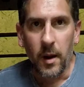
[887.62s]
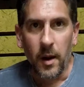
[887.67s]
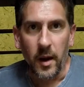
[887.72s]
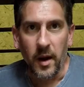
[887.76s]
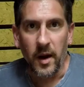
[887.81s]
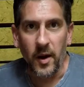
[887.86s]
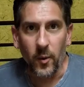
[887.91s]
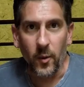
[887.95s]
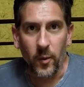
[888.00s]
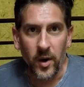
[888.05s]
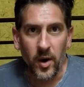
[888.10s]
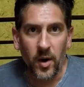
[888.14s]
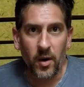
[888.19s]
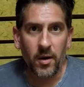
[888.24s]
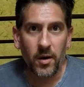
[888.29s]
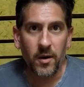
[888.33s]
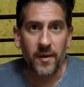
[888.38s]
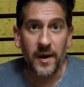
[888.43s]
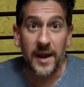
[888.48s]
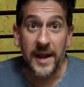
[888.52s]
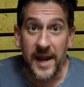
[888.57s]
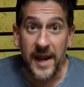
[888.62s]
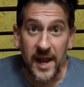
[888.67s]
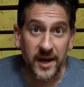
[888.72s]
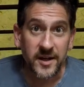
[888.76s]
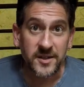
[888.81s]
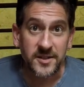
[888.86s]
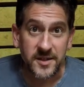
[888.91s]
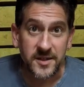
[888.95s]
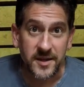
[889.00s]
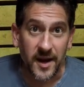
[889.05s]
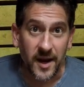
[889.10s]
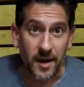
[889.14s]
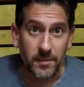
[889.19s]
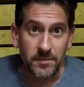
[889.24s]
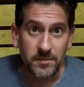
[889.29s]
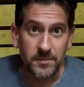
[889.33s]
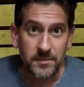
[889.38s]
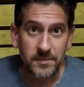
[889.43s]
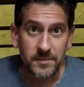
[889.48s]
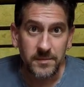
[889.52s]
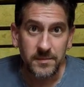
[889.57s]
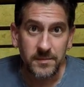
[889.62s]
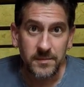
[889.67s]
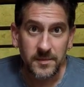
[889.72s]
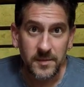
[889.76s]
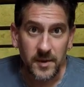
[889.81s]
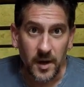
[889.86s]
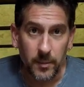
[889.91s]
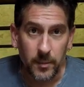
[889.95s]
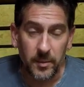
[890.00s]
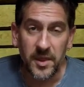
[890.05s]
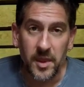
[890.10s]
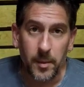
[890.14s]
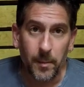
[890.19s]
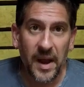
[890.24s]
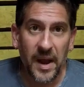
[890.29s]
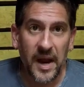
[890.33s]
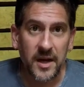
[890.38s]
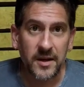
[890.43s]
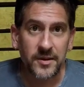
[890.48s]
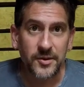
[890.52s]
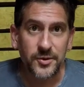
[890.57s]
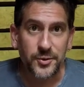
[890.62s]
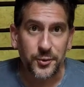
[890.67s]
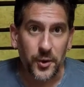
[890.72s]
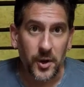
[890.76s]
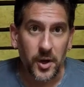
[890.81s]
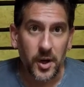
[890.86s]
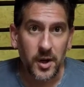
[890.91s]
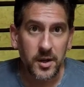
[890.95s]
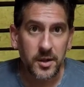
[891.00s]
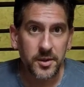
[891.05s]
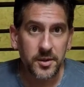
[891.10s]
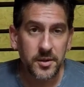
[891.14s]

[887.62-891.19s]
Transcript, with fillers: Here we are, the next step. I'm in the back of the truck.